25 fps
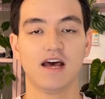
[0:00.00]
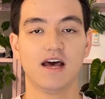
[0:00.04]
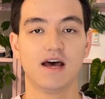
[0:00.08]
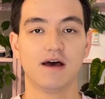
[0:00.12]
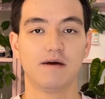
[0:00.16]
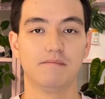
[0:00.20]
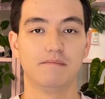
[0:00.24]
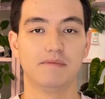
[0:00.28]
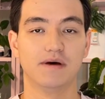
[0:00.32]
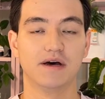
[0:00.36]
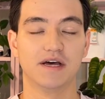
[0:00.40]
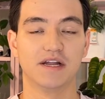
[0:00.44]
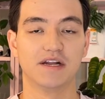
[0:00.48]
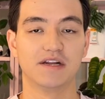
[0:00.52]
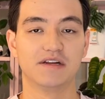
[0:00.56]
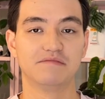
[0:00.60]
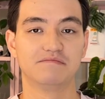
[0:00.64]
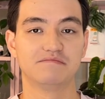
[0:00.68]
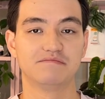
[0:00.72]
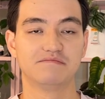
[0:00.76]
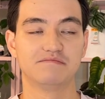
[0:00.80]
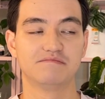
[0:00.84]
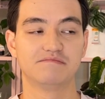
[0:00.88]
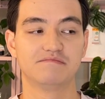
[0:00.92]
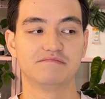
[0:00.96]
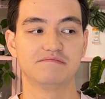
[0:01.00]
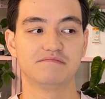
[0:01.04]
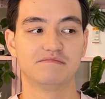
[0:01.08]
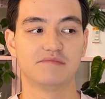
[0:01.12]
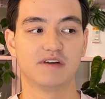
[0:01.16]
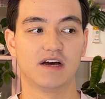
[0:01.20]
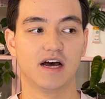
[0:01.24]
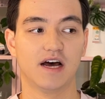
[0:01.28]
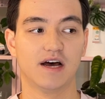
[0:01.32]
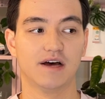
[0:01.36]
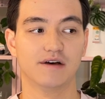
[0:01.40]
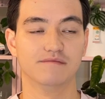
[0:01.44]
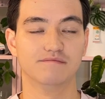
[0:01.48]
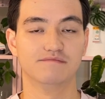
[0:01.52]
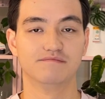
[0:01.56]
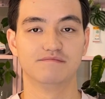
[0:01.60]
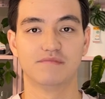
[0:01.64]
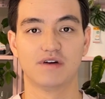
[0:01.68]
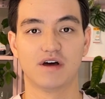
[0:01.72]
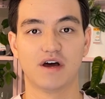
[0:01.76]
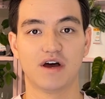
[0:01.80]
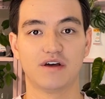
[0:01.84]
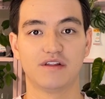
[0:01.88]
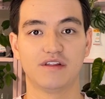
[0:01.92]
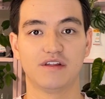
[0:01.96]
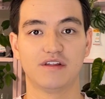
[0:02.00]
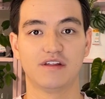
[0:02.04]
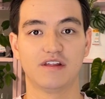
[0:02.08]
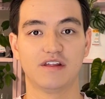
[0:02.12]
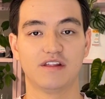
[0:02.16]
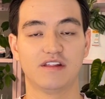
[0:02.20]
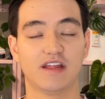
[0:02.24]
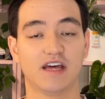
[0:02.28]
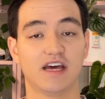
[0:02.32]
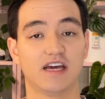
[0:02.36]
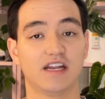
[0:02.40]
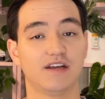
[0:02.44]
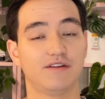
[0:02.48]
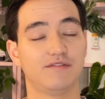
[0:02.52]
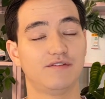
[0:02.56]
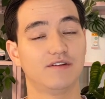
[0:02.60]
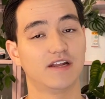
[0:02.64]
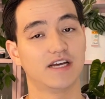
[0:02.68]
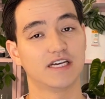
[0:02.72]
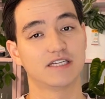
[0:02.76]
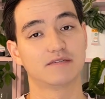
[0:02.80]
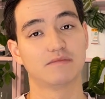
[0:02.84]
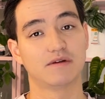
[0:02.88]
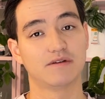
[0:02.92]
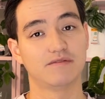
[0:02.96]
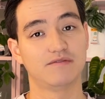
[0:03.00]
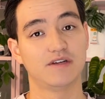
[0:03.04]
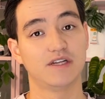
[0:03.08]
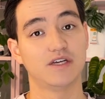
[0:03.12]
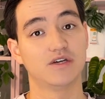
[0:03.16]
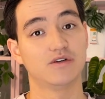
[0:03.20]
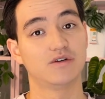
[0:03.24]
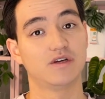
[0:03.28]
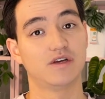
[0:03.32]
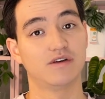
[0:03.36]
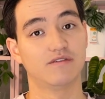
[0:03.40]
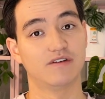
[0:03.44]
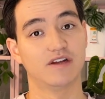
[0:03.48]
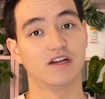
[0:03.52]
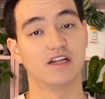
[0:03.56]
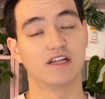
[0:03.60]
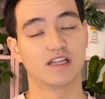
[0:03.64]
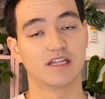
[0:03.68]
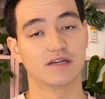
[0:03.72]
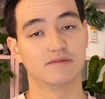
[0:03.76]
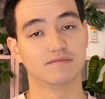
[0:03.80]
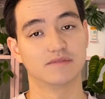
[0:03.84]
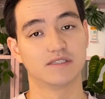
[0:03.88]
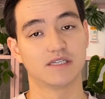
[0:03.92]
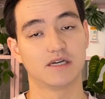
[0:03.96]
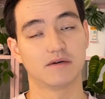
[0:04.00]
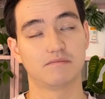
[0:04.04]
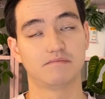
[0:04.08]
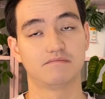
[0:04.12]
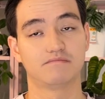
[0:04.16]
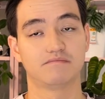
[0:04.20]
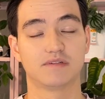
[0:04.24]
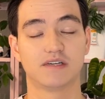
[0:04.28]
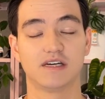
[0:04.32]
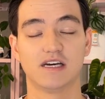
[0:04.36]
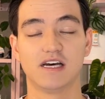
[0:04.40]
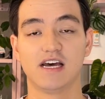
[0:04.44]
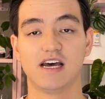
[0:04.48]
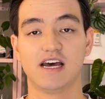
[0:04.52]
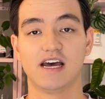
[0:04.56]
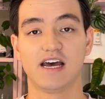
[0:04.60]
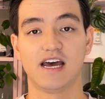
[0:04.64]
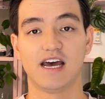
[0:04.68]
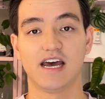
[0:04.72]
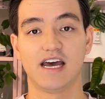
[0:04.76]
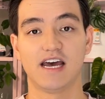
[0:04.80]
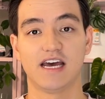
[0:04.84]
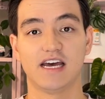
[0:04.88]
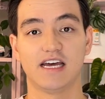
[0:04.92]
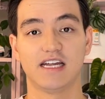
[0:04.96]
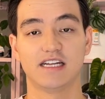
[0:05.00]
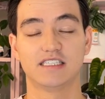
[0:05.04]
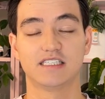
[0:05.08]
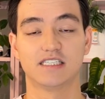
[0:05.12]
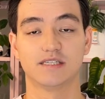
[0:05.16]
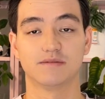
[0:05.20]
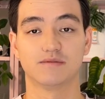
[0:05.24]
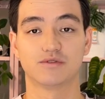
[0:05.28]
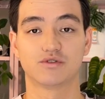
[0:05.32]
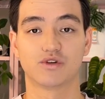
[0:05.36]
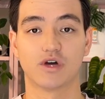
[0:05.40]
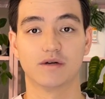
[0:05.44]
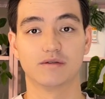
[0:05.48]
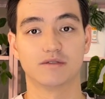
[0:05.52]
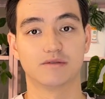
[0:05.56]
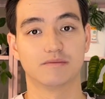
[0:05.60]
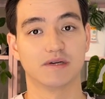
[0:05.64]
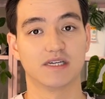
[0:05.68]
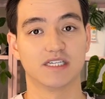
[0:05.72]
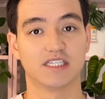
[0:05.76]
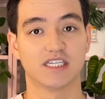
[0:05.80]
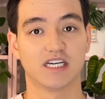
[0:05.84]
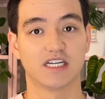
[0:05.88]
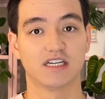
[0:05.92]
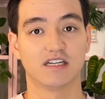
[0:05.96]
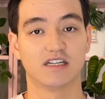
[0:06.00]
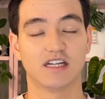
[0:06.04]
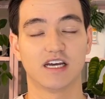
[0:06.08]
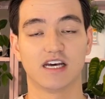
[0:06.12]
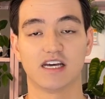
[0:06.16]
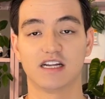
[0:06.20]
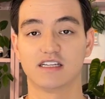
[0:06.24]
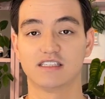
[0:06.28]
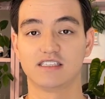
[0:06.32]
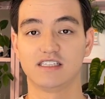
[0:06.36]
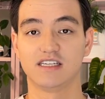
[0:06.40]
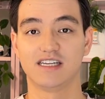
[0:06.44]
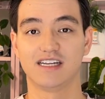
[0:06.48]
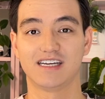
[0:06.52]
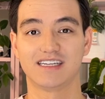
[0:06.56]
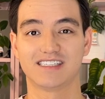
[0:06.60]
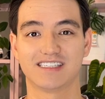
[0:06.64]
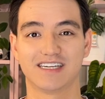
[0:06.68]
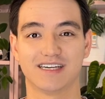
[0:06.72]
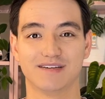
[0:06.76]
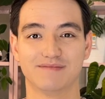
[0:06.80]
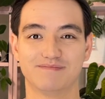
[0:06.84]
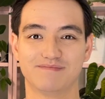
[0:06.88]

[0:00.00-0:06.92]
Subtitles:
But other than that, if you liked my video, give it a thumbs up and subscribe to my channel, and I'll see you next time.